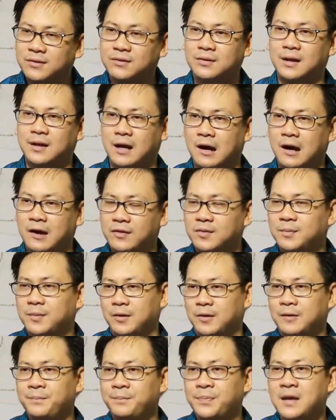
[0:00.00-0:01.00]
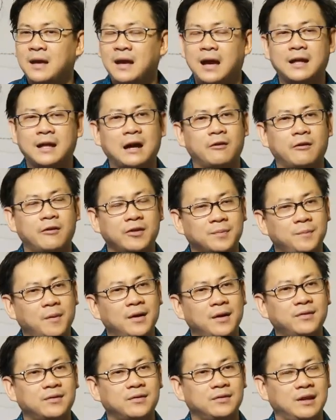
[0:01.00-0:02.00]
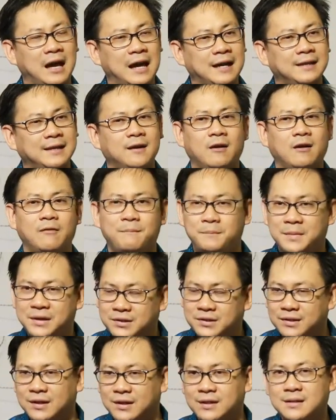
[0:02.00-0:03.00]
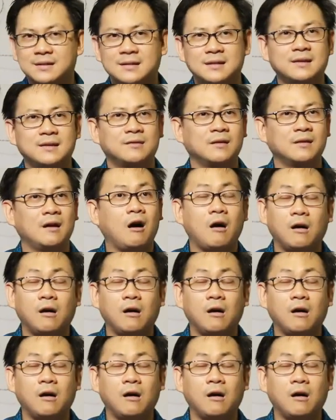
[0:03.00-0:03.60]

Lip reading: to the gospel and our response to the idea of missions is